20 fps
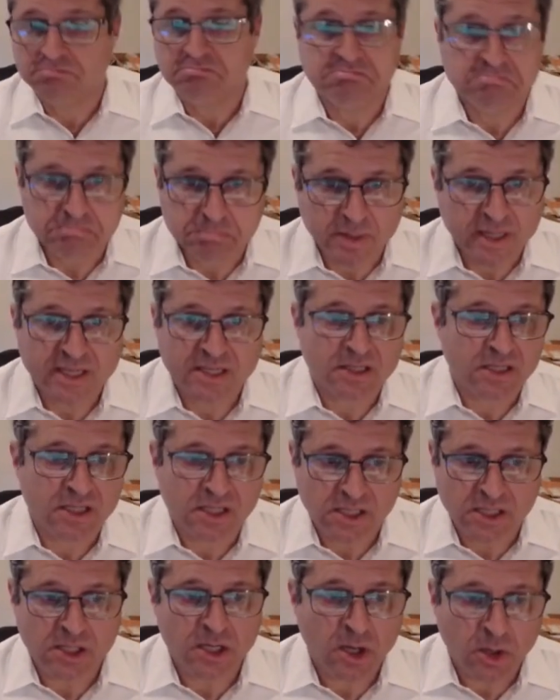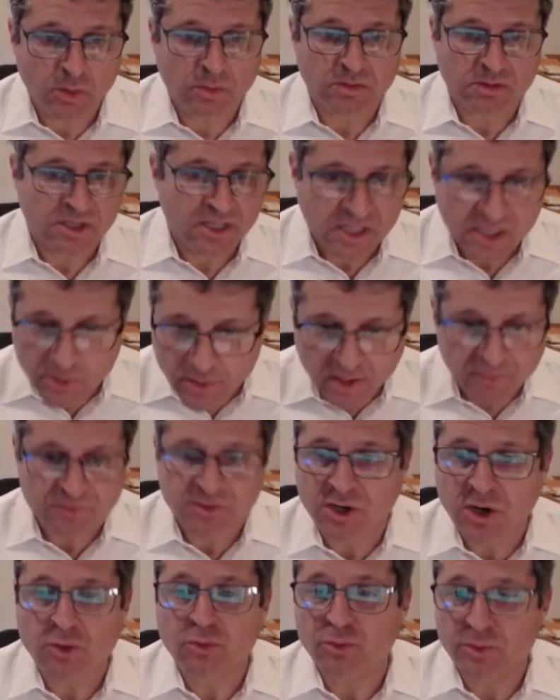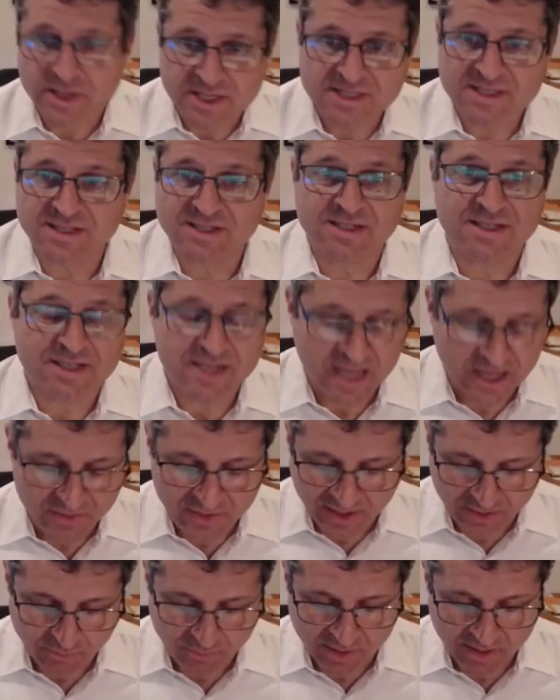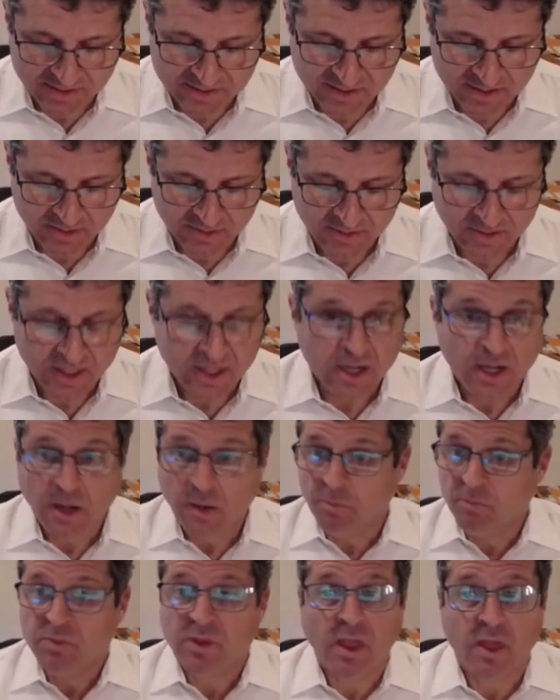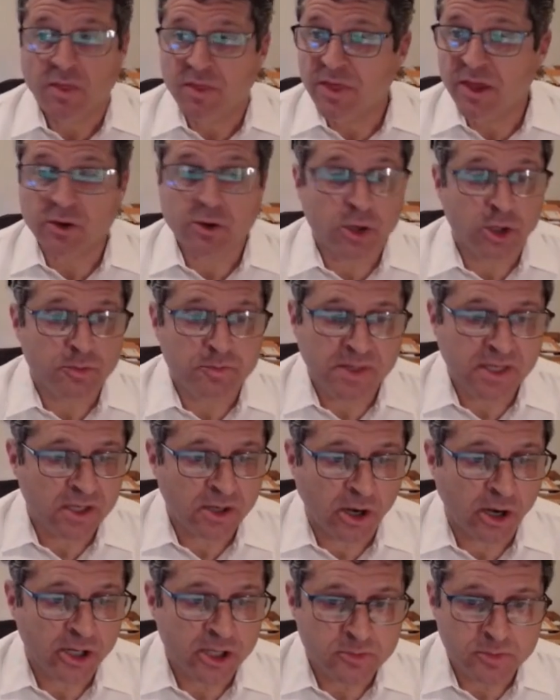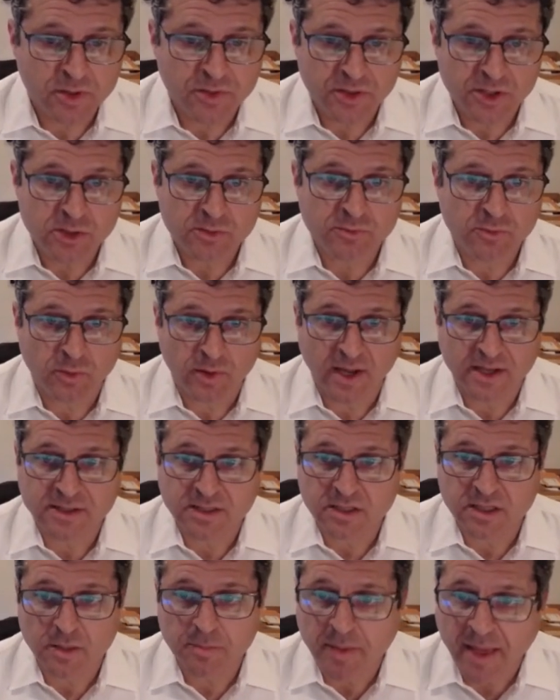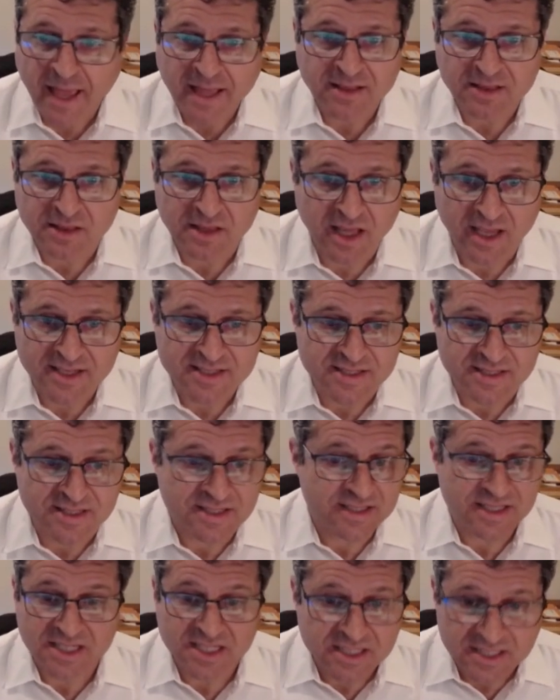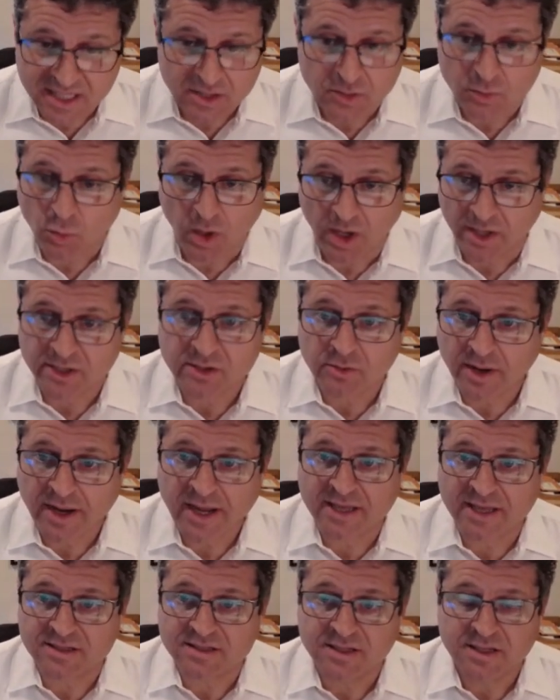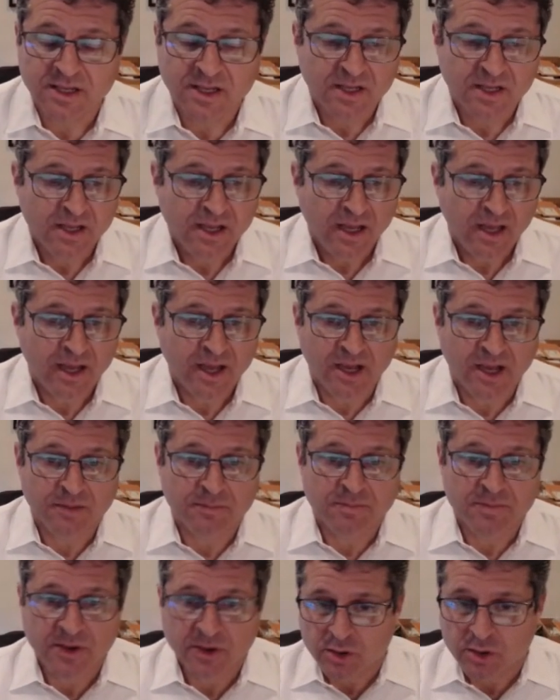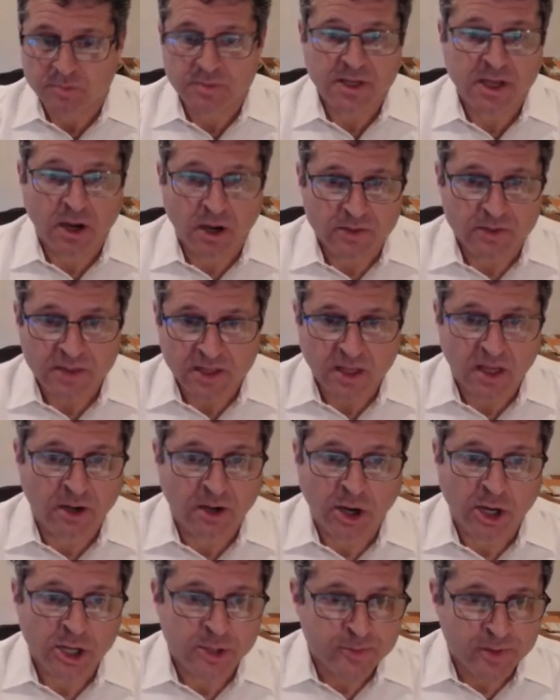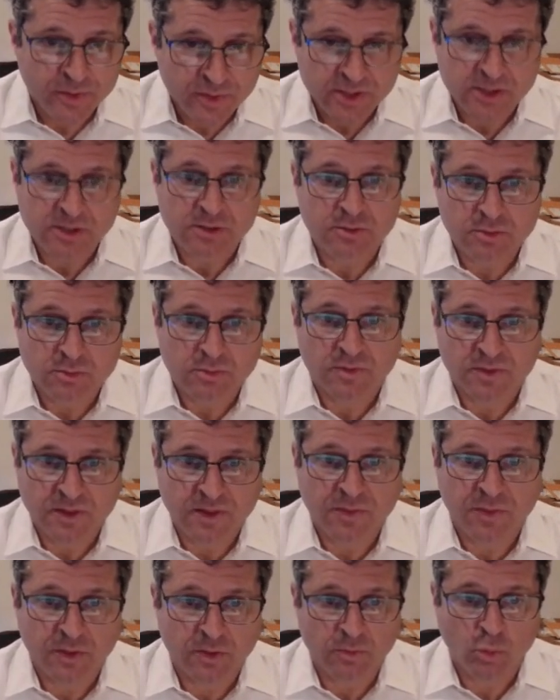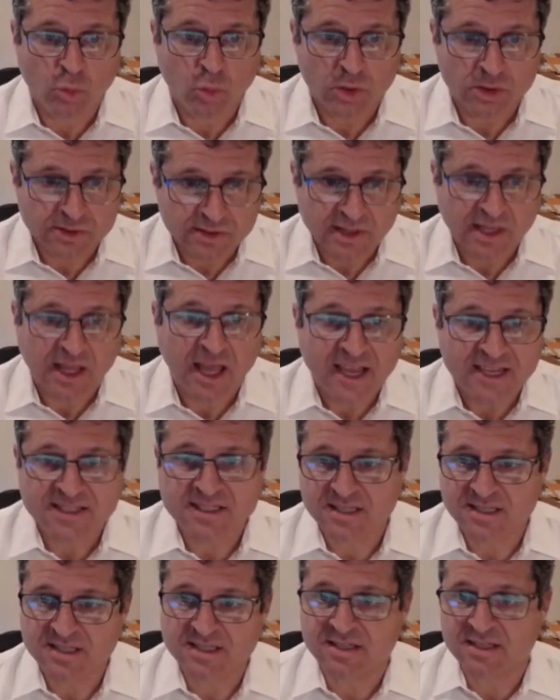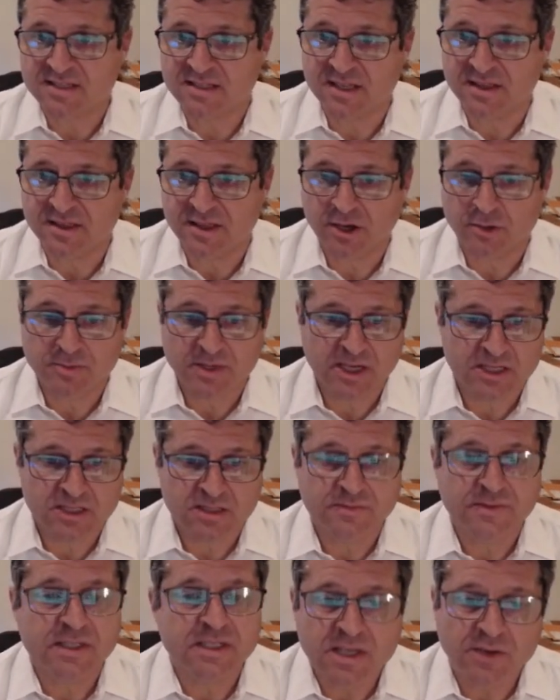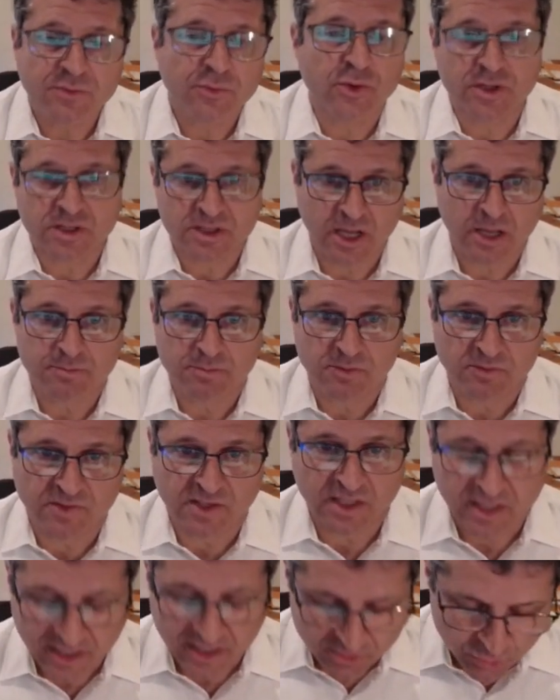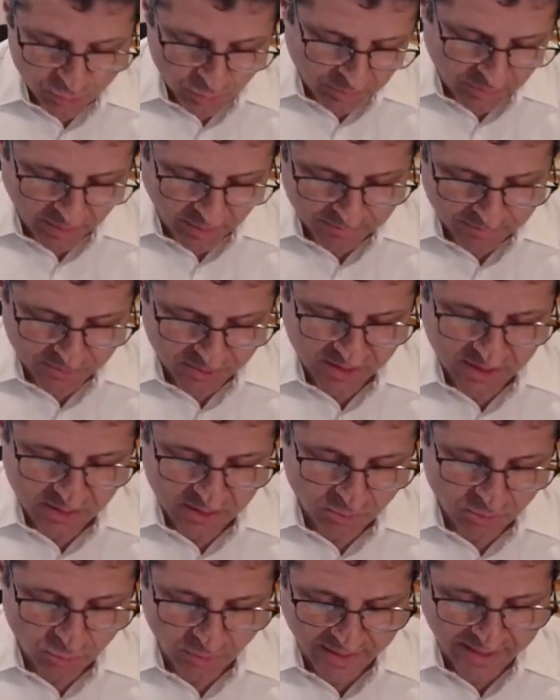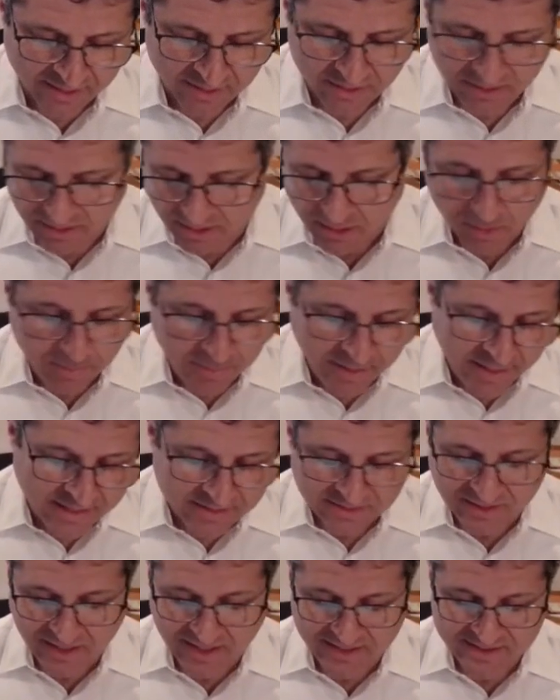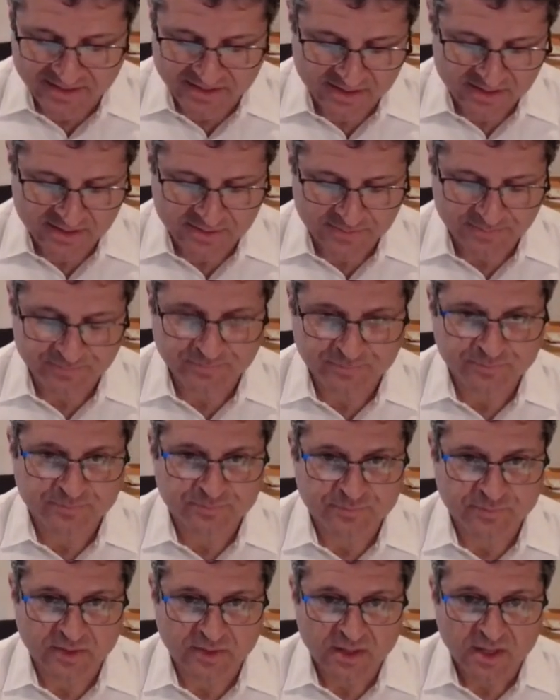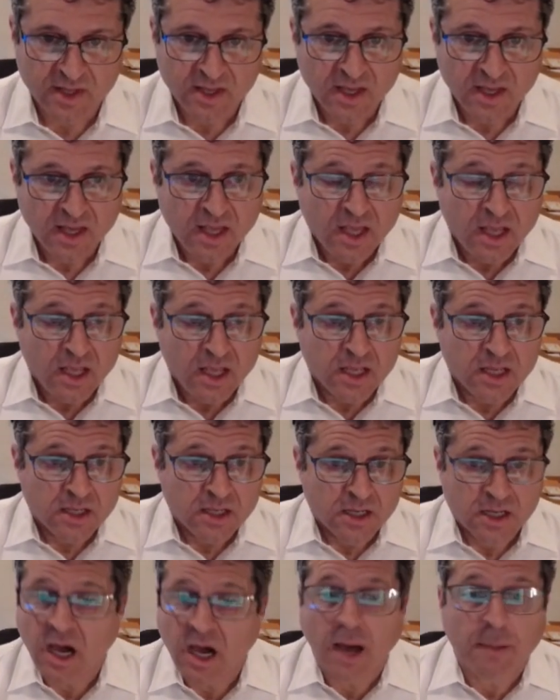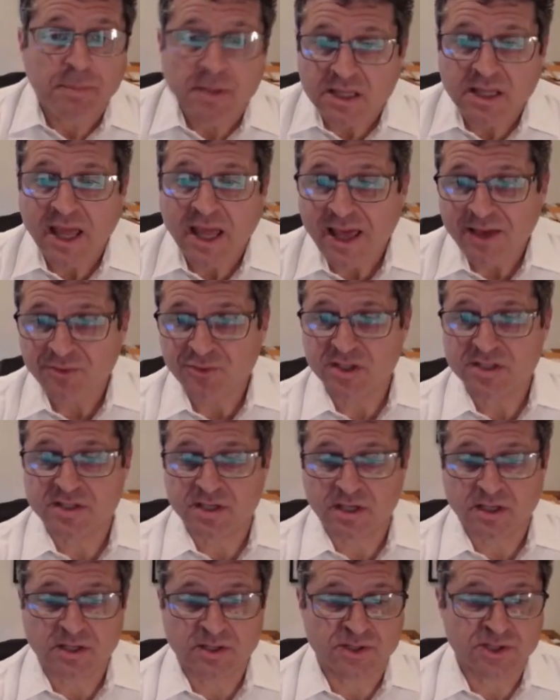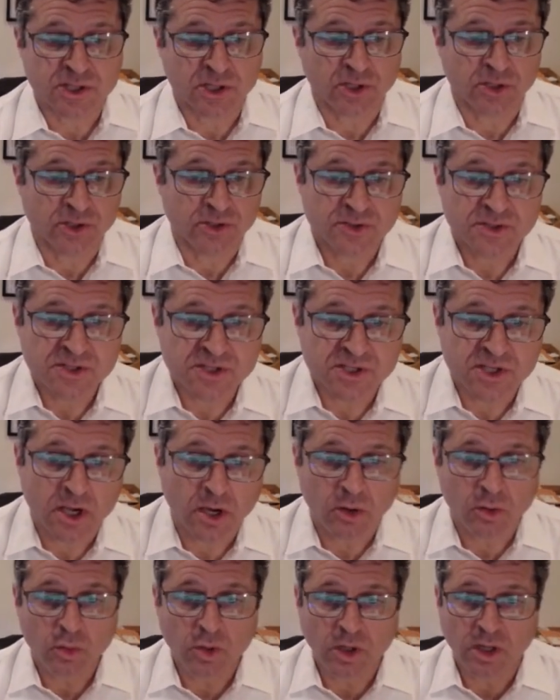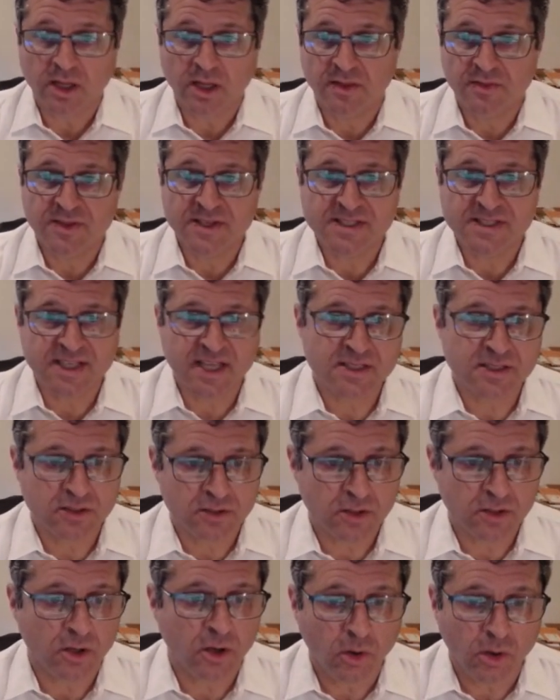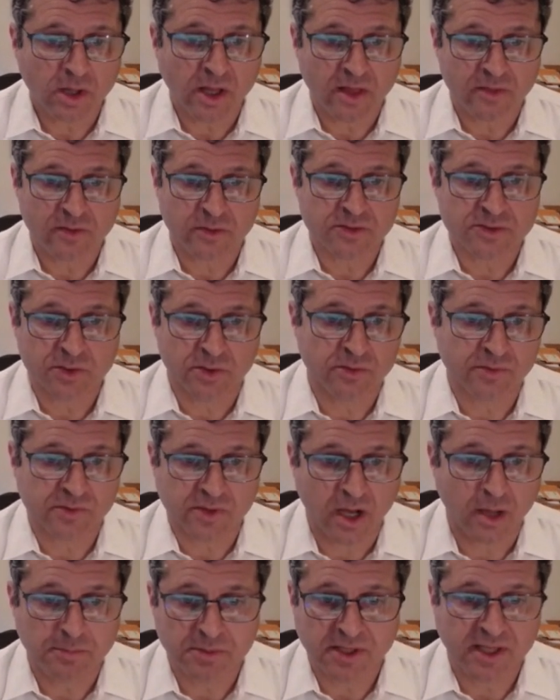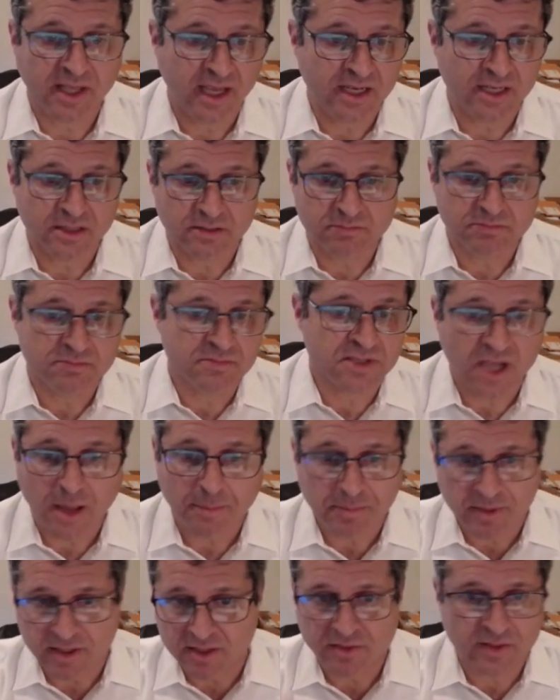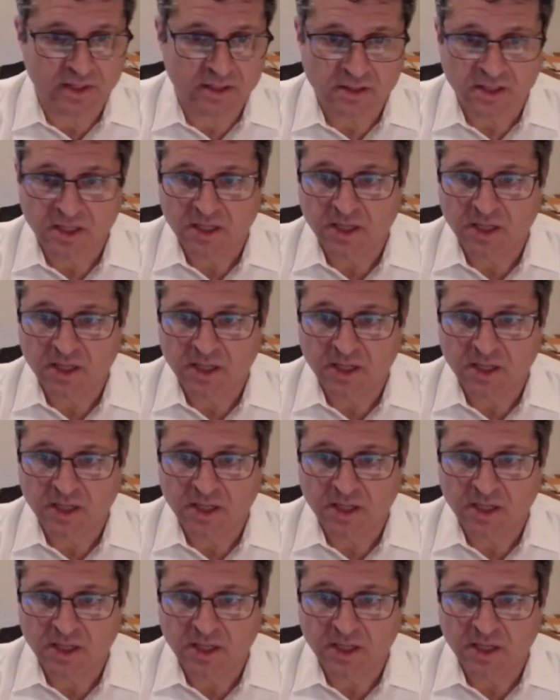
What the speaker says: but you have no reason to take that risk. There could be an argument that you've granted a patent license that you didn't want to grant. There could be an argument that the word license is in there because of a different type of intellectual property grant, a patent license. Copyleft is a concern. So this gets into a whole other sort of complicated topic that